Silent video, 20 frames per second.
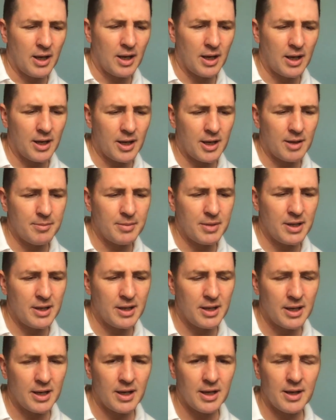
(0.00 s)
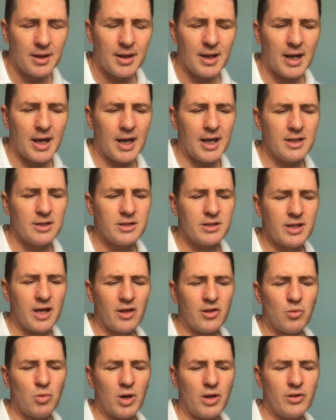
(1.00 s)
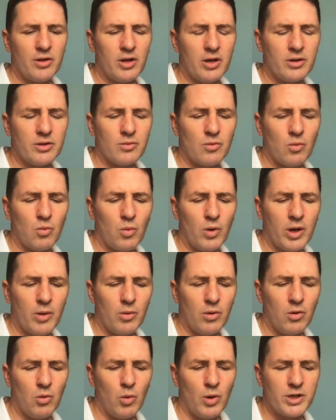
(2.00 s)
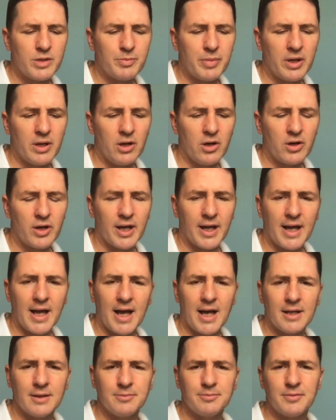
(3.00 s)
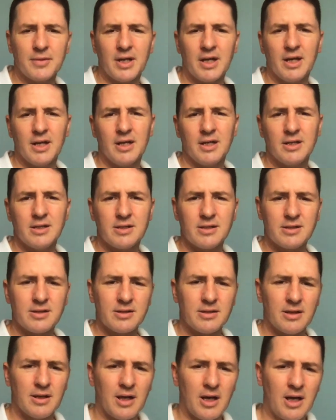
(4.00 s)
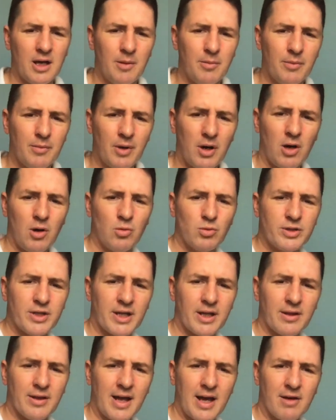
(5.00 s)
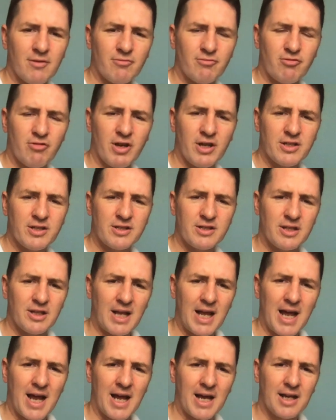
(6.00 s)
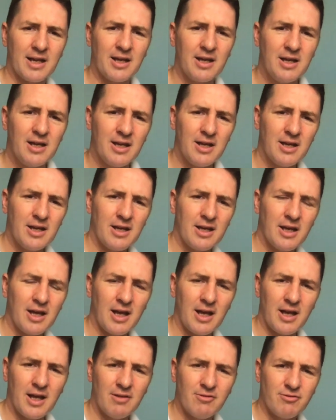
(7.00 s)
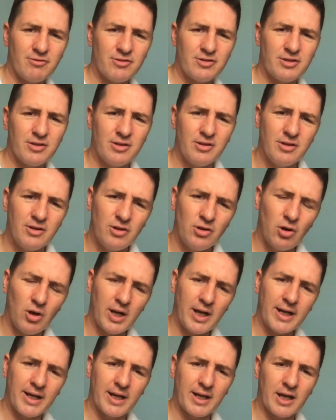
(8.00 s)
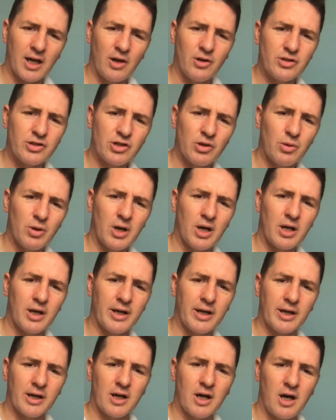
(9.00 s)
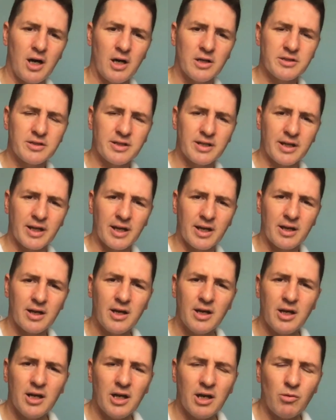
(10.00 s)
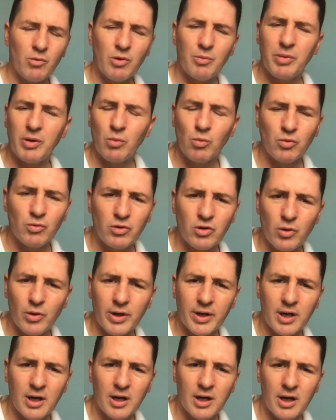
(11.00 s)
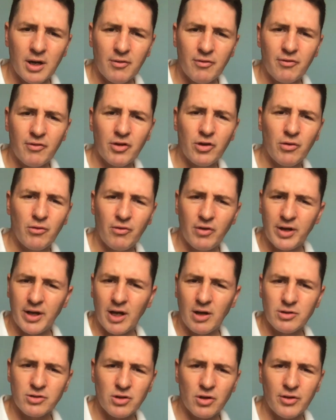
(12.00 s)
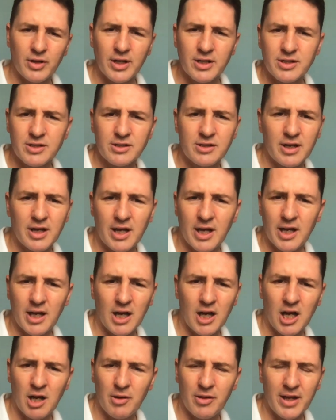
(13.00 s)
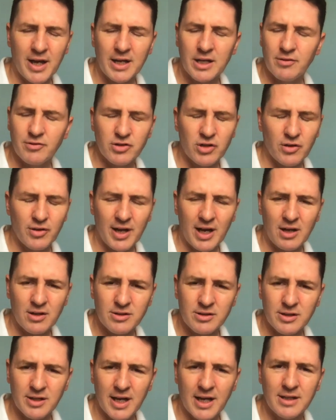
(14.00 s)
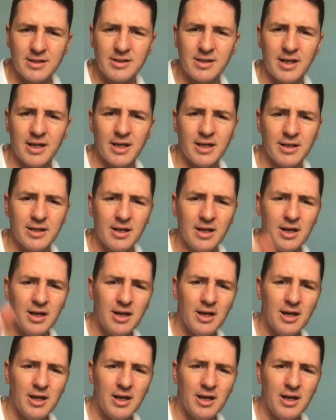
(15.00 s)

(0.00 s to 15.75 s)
And the other one that we will always be looking at is holding that wrist lag, not letting it go too early and casting it. And we've been doing a few videos on this at the end of 2018,